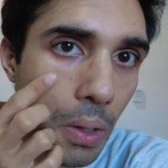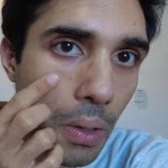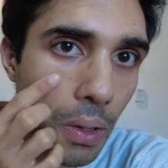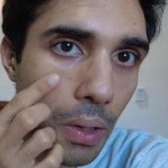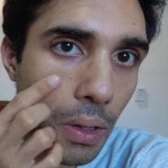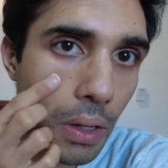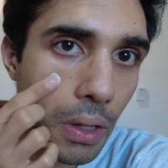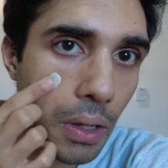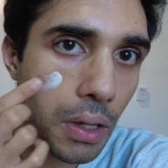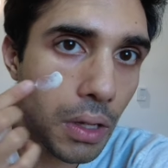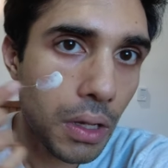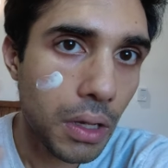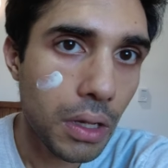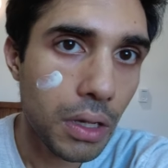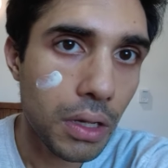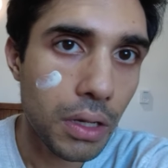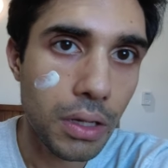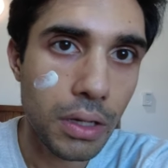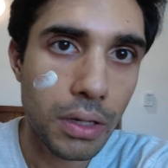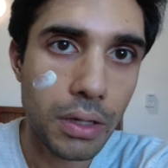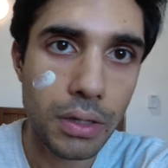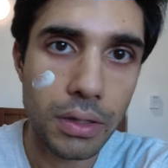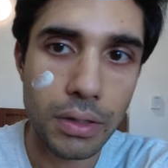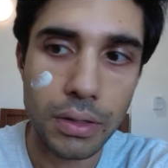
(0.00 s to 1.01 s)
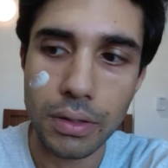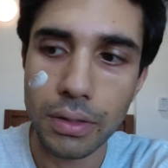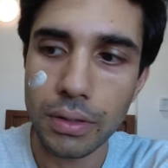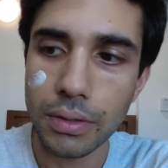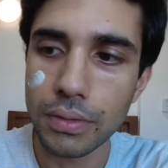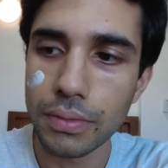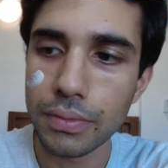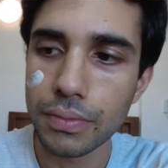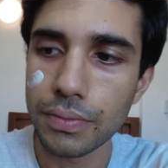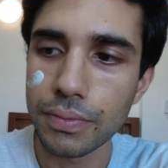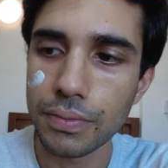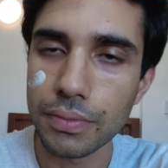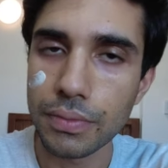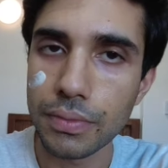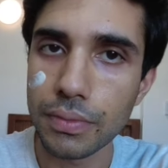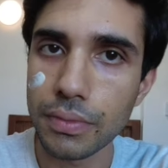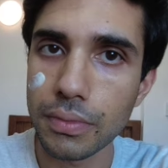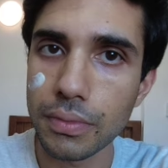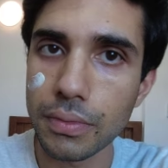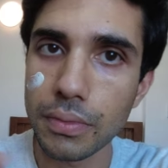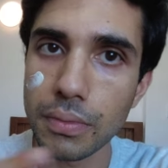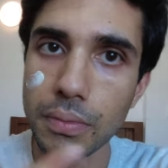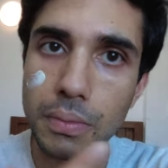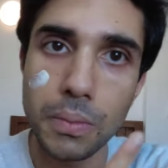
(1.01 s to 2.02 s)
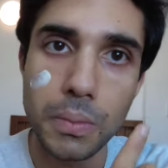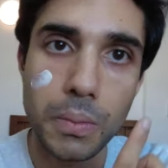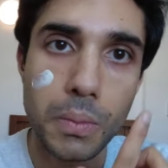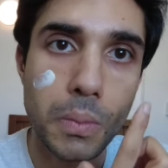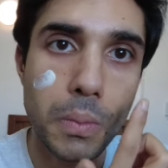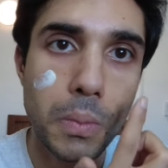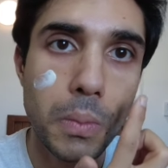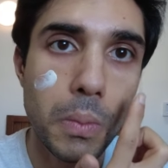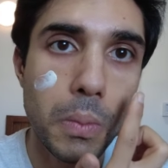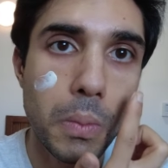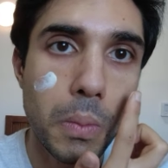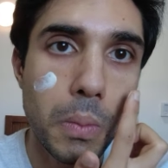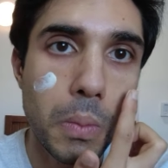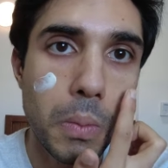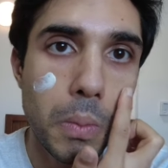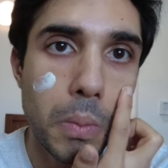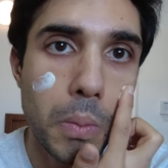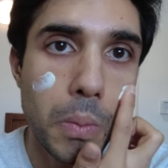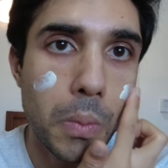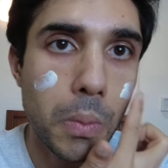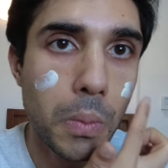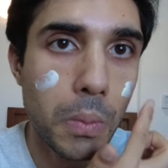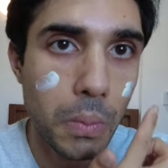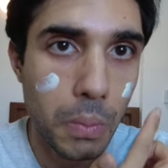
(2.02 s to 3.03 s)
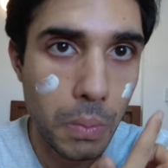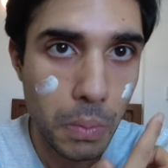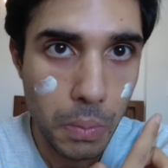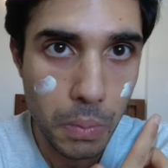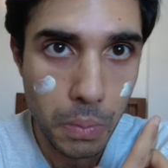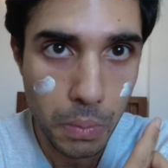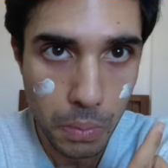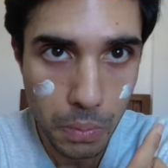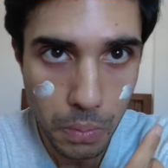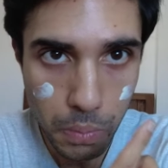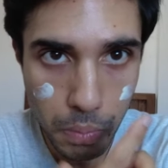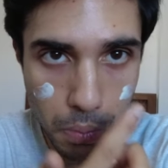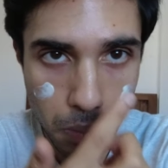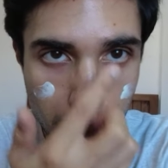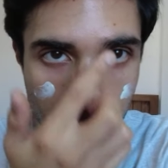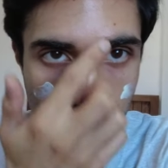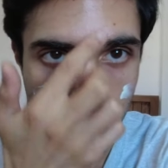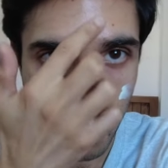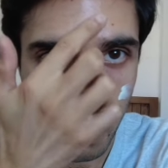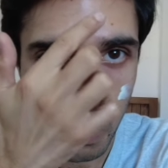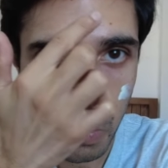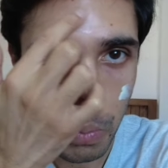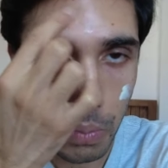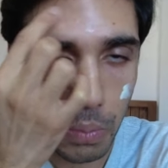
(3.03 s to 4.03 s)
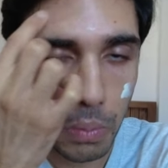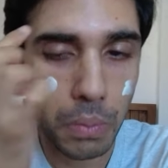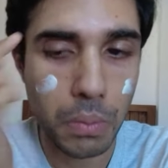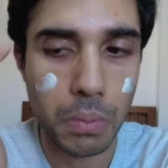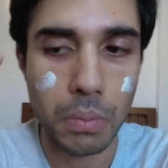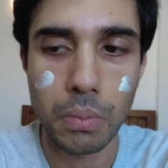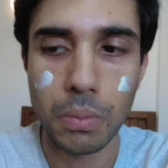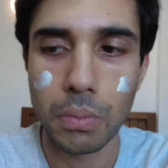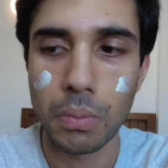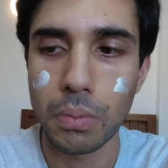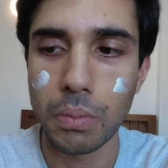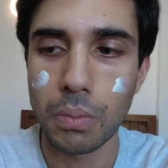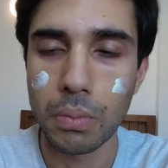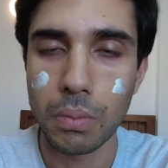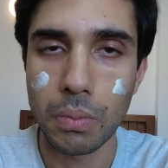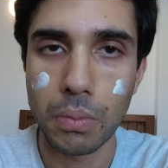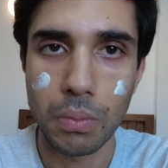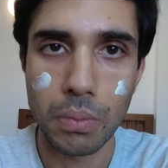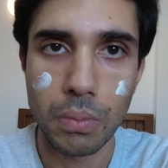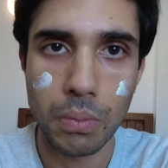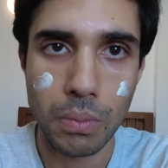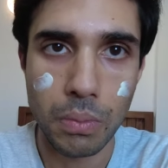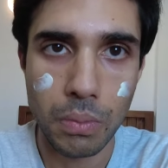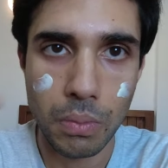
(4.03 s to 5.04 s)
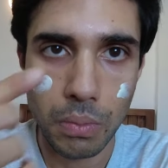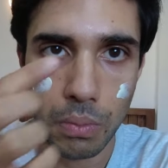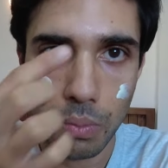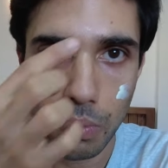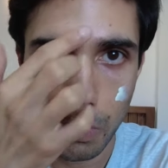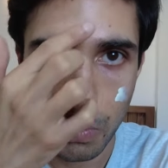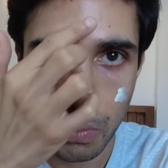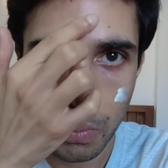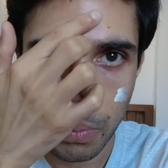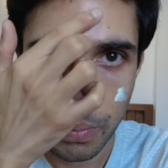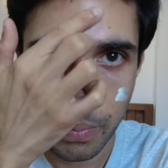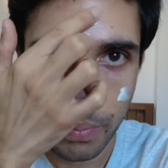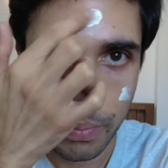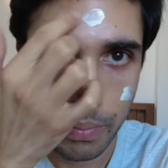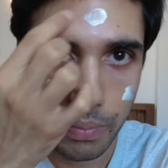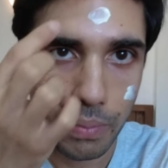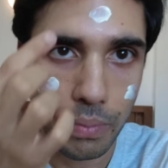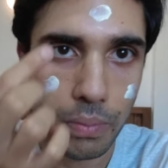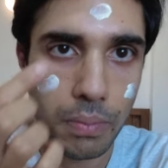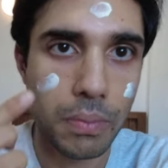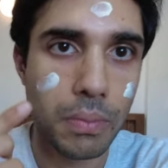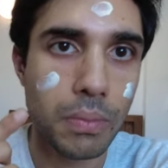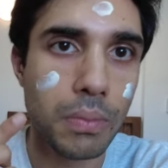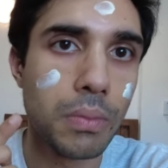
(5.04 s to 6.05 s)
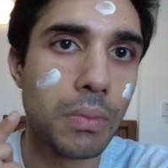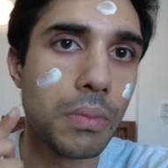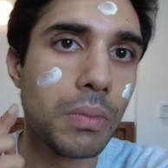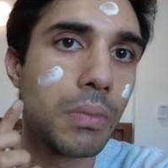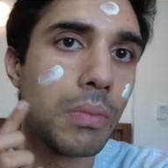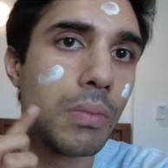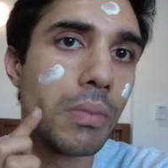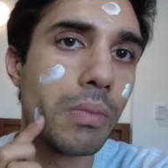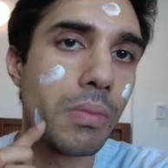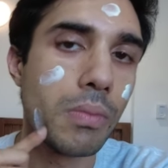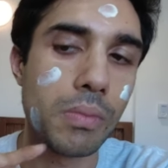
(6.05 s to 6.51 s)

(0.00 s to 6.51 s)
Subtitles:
(silence)